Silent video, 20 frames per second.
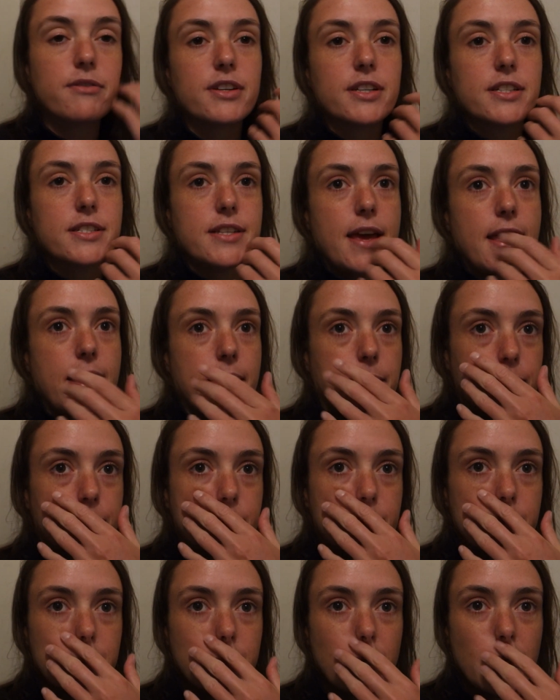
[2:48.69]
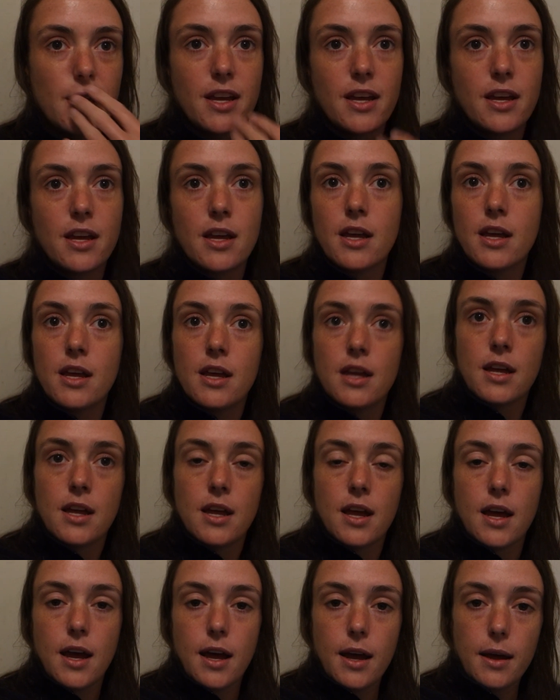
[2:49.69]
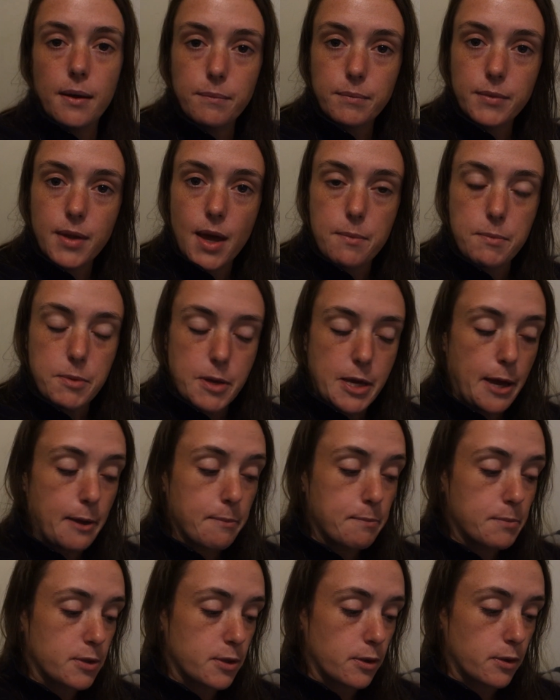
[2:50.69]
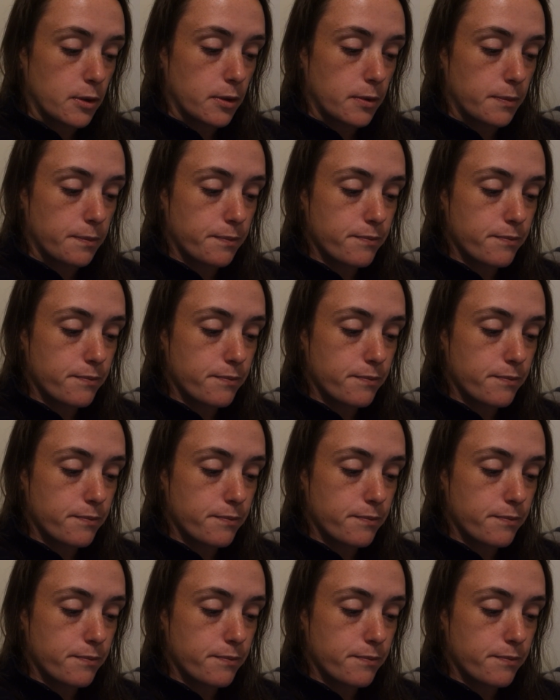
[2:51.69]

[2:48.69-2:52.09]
exams coming up. So